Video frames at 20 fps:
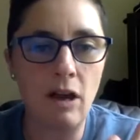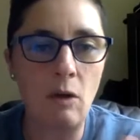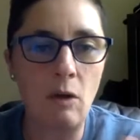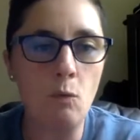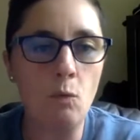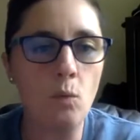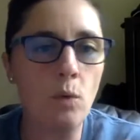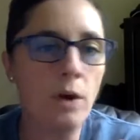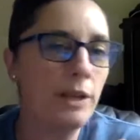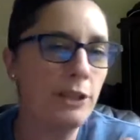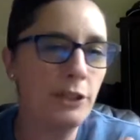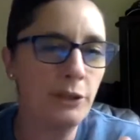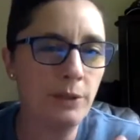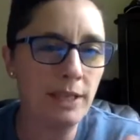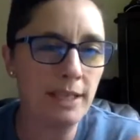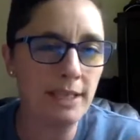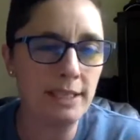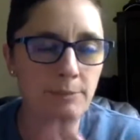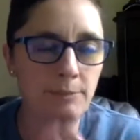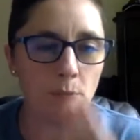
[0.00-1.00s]
what do you
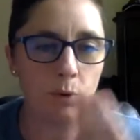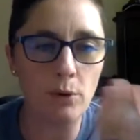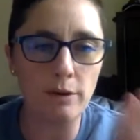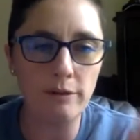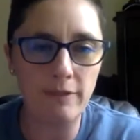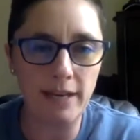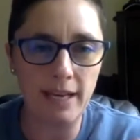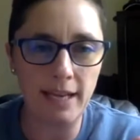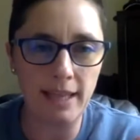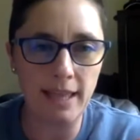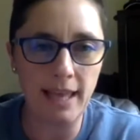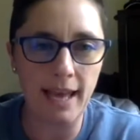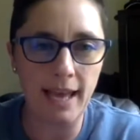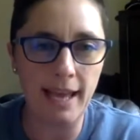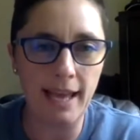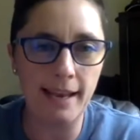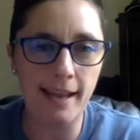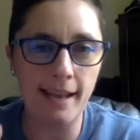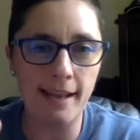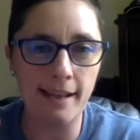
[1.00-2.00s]
think is motivating
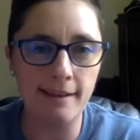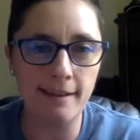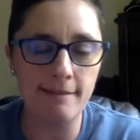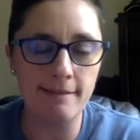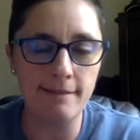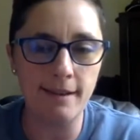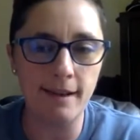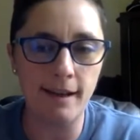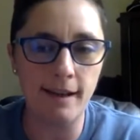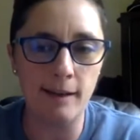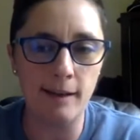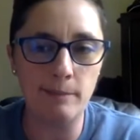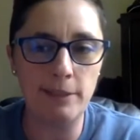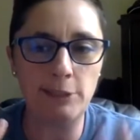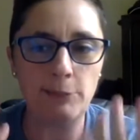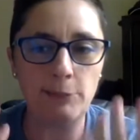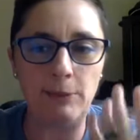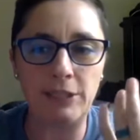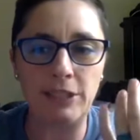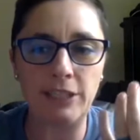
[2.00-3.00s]
that? And um,
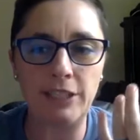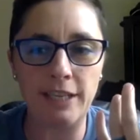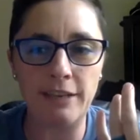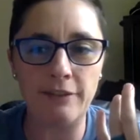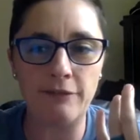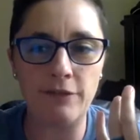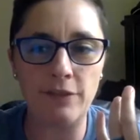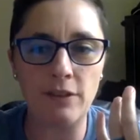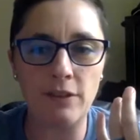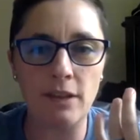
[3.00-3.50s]
especially if